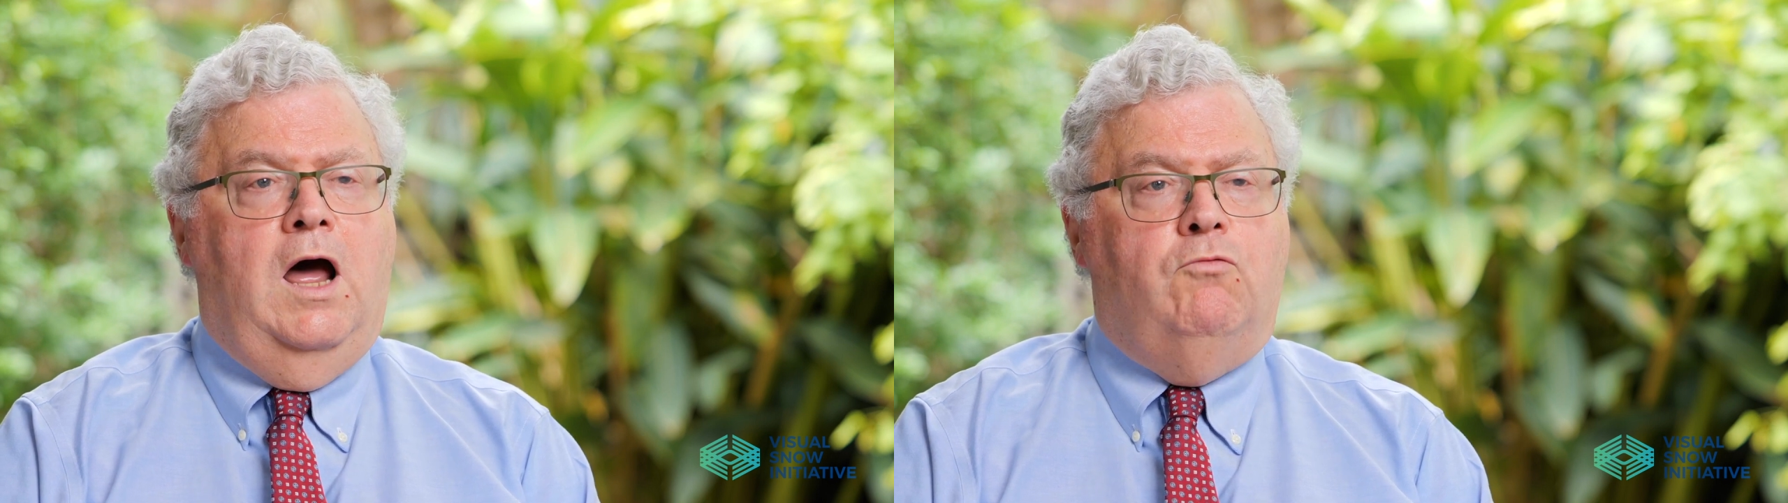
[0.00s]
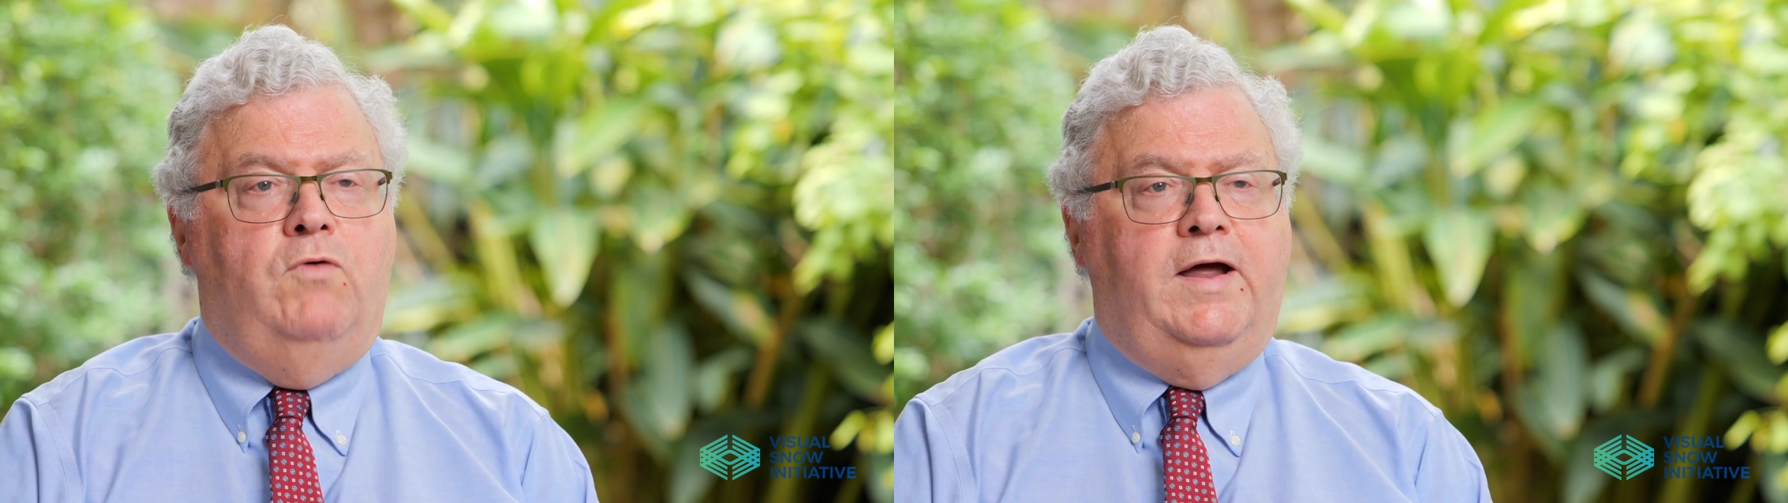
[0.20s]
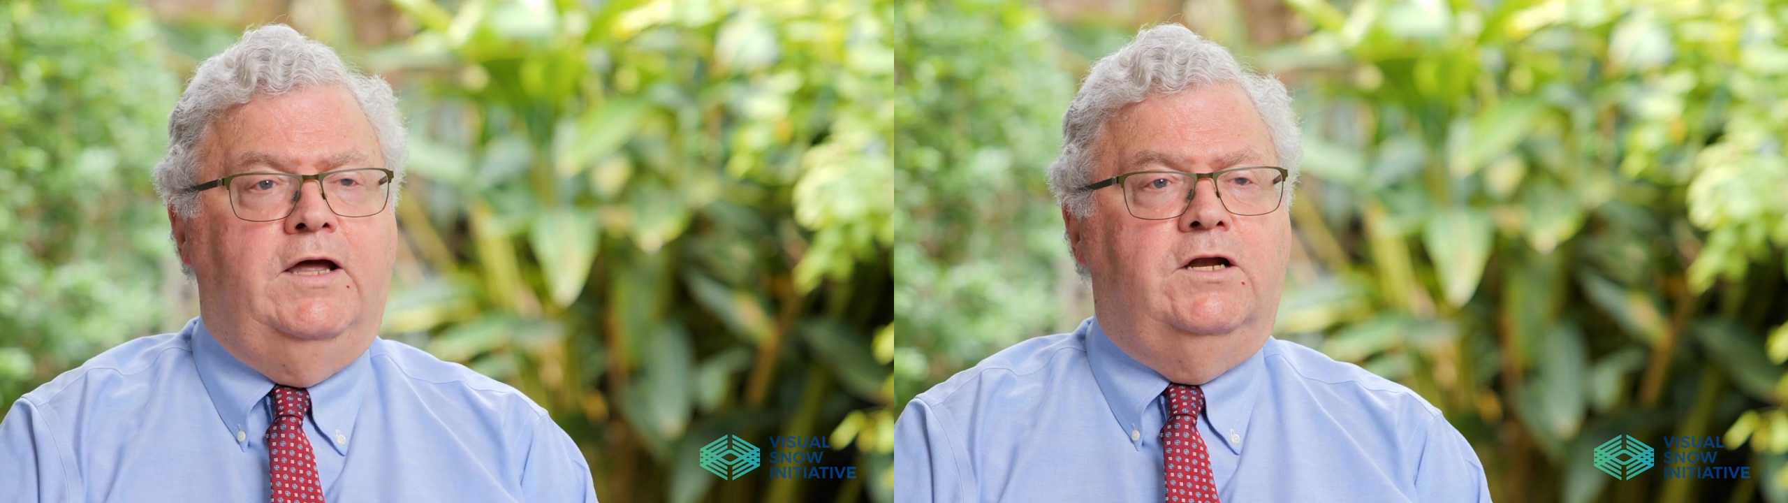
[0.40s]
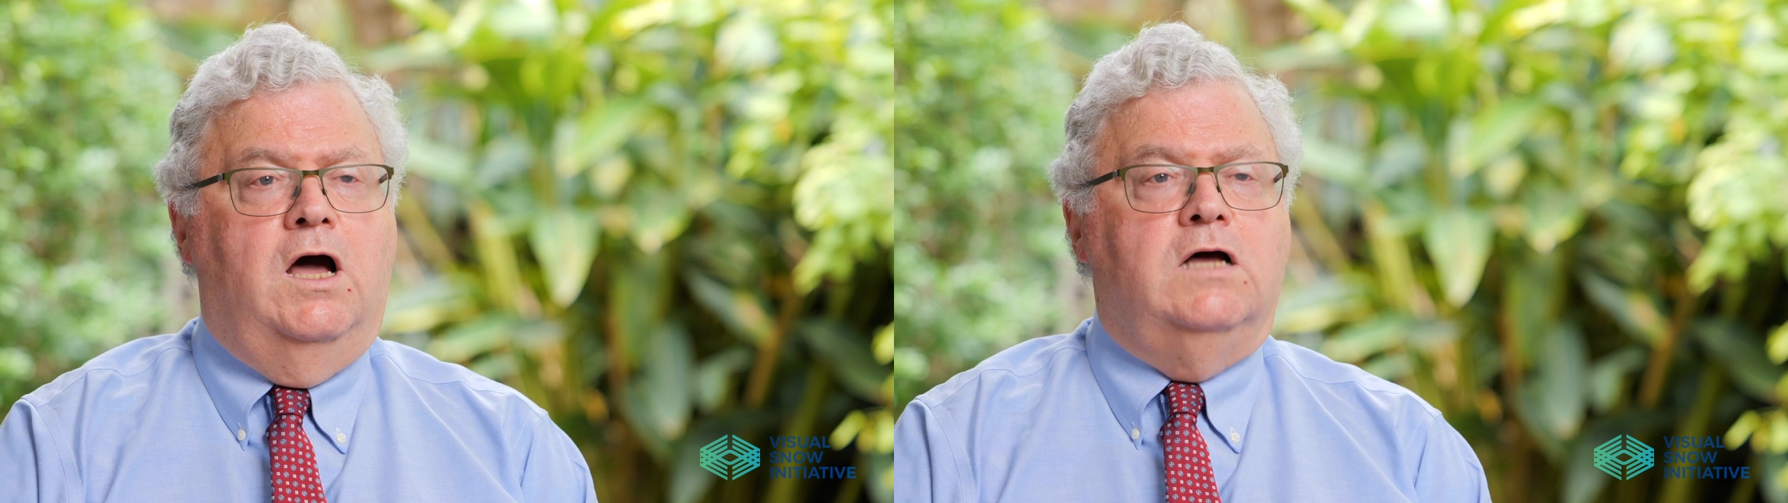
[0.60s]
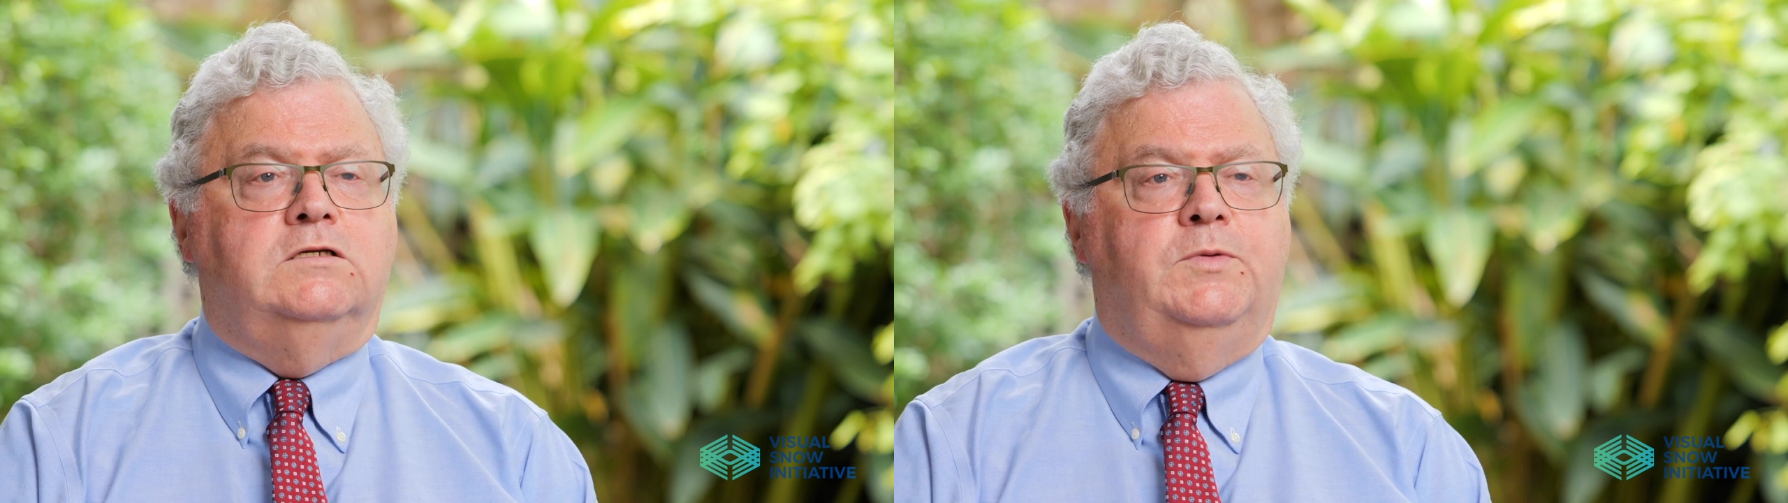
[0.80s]
are
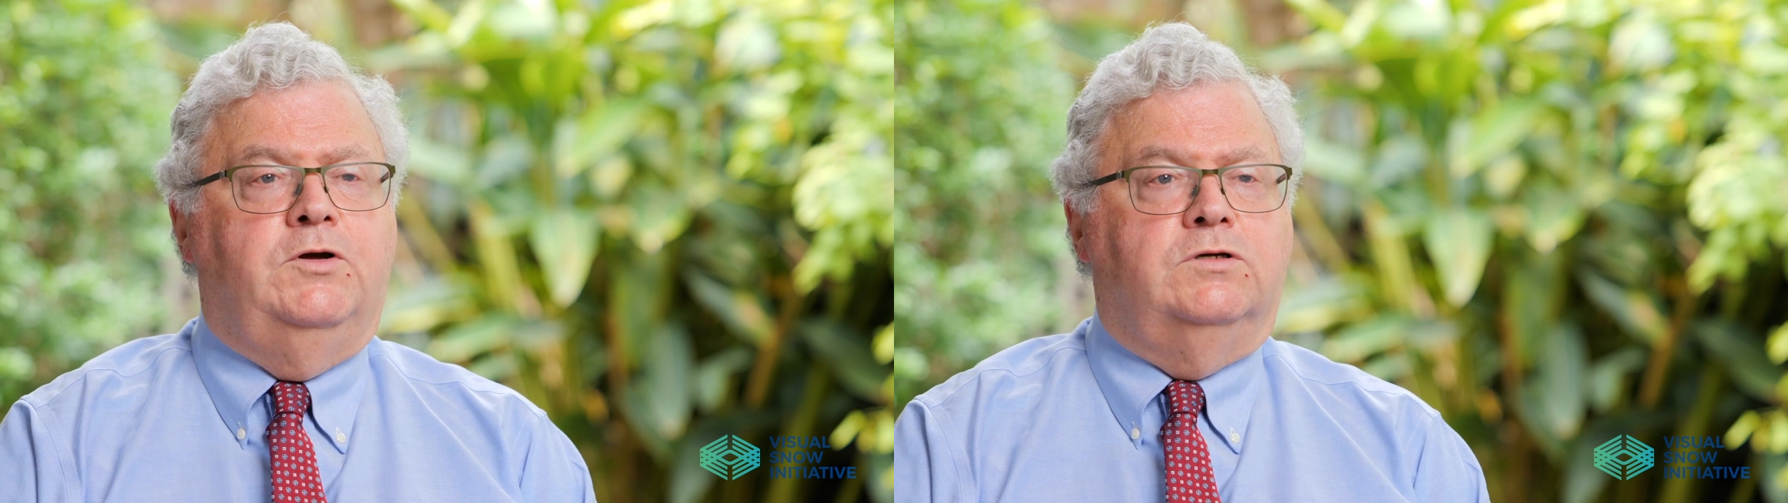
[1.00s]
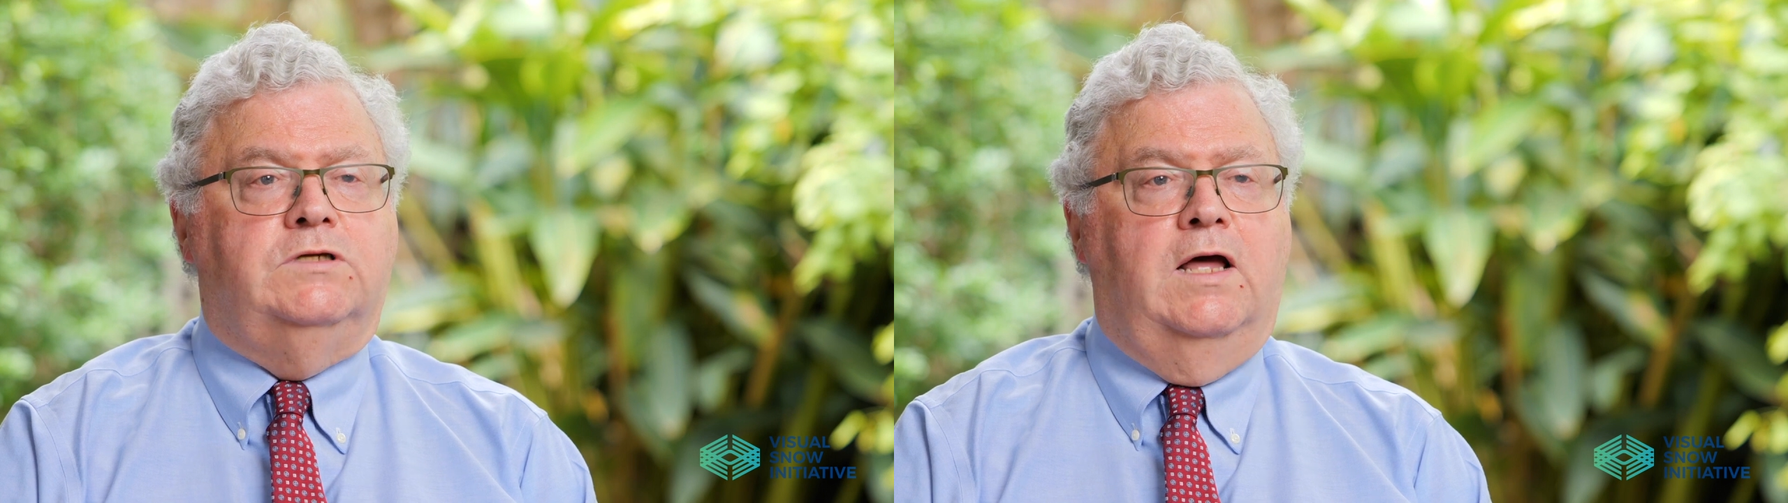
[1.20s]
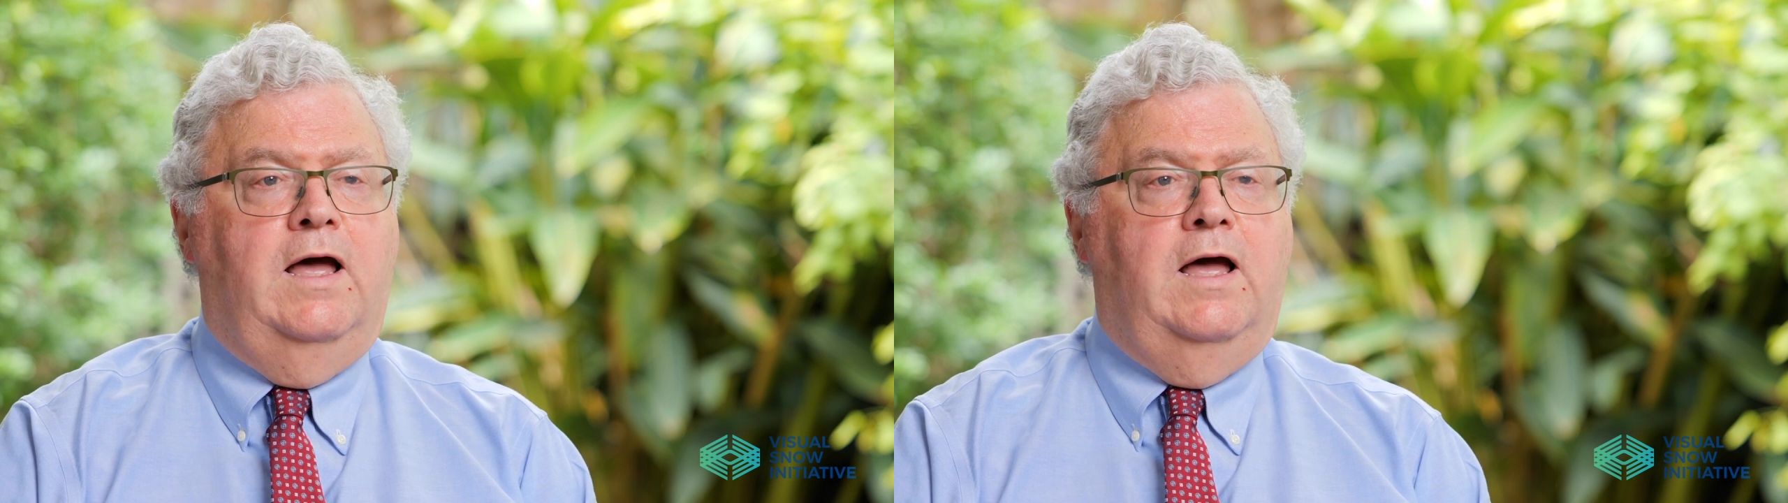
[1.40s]
recognized because they